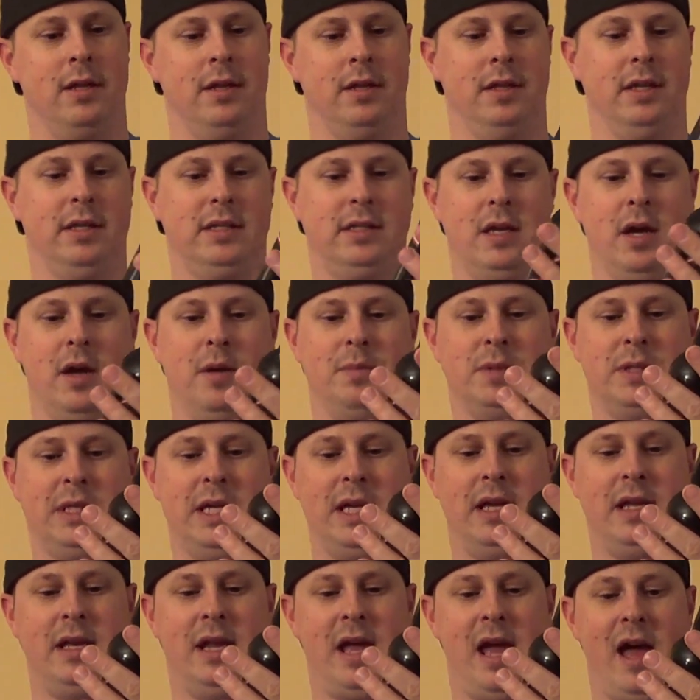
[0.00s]
This comes
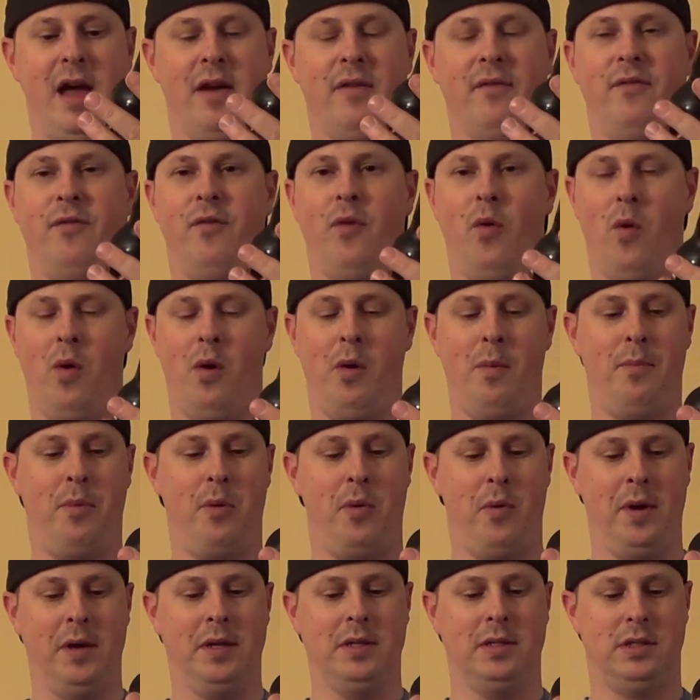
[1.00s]
in at
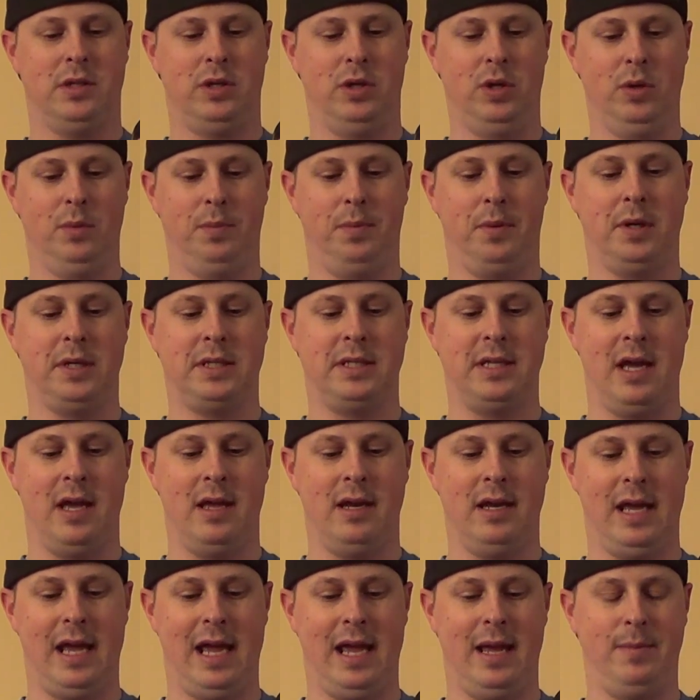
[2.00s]
4.2%
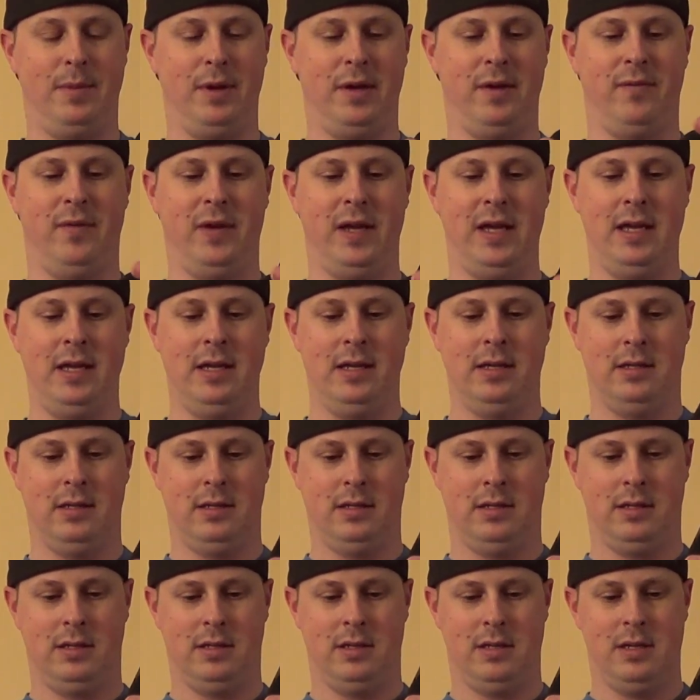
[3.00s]
ABV,
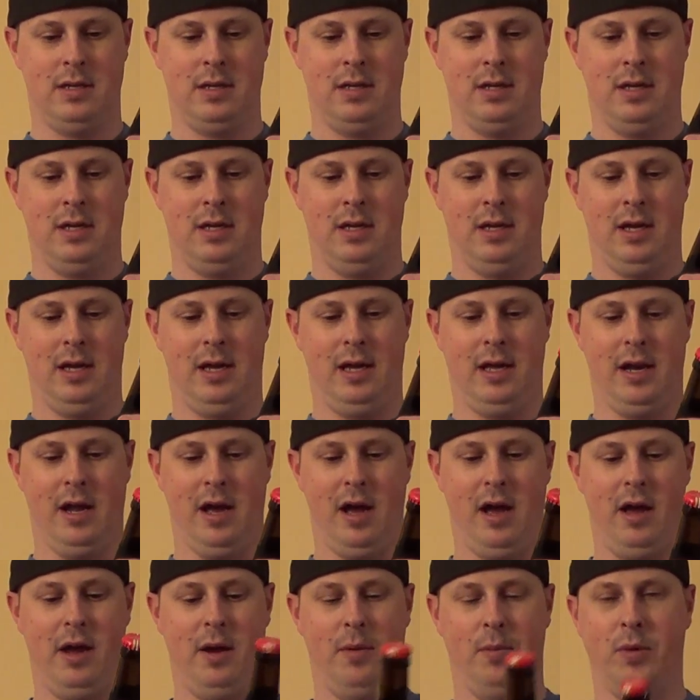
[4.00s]
and
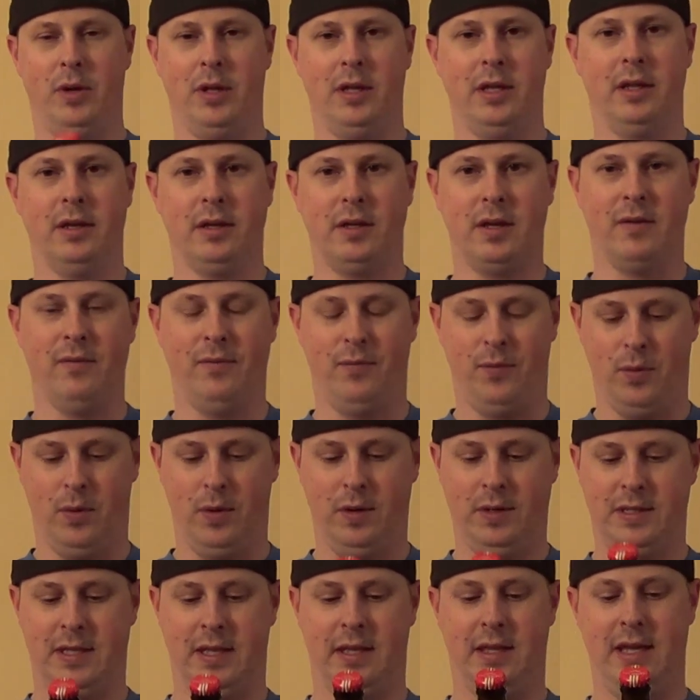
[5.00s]
I'm really looking
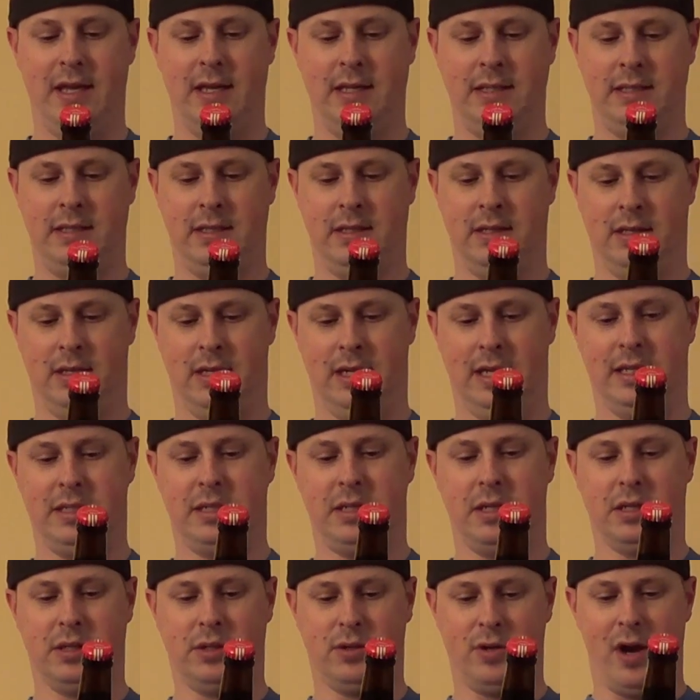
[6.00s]
forward to this. It's
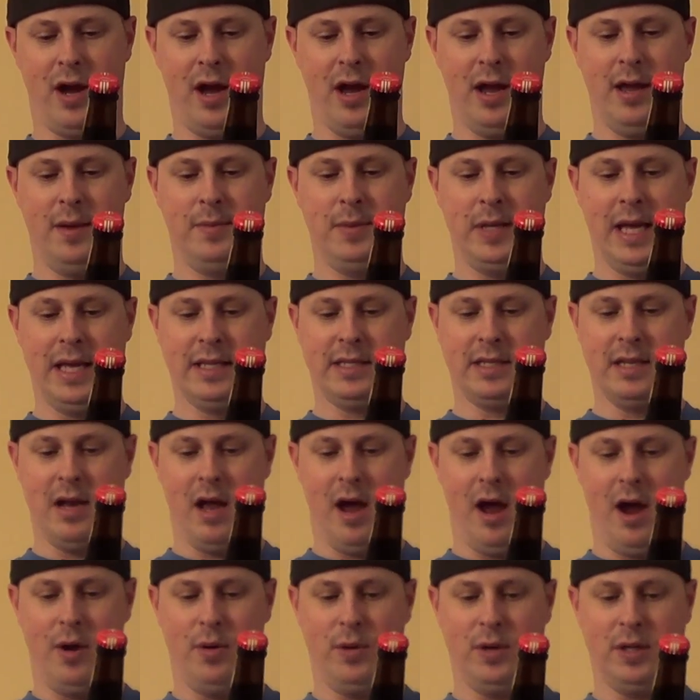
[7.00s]
described as an
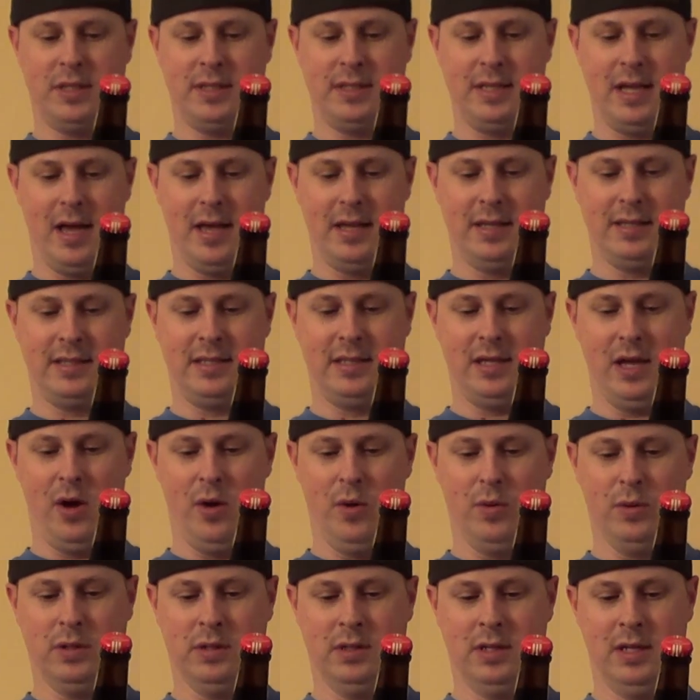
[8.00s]
Irish style
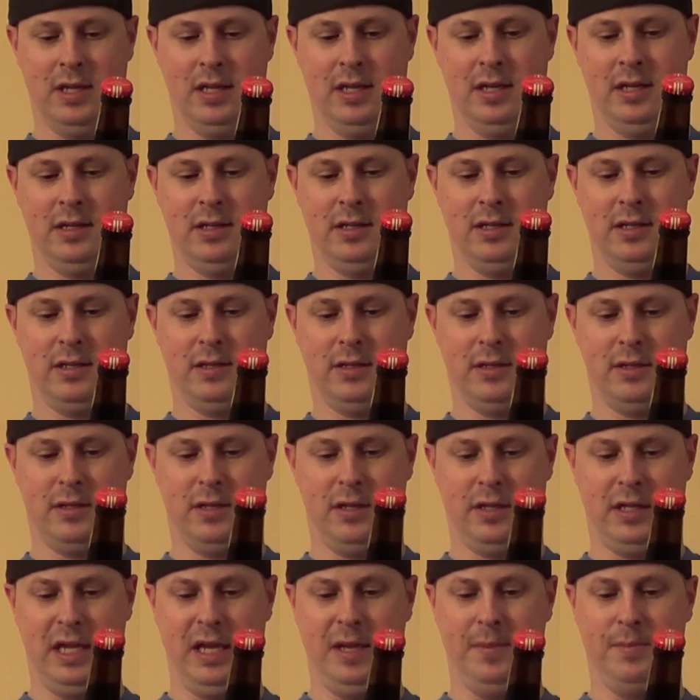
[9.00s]
stout,
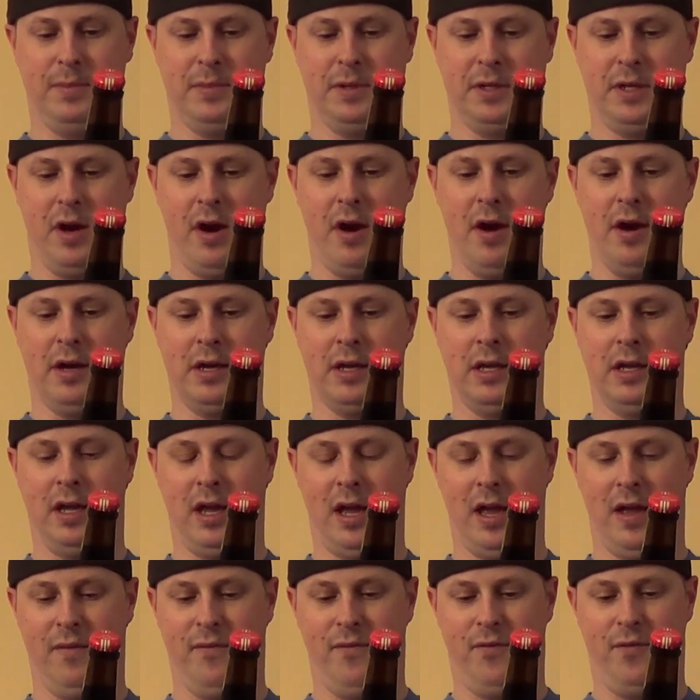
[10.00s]
deep, dark, and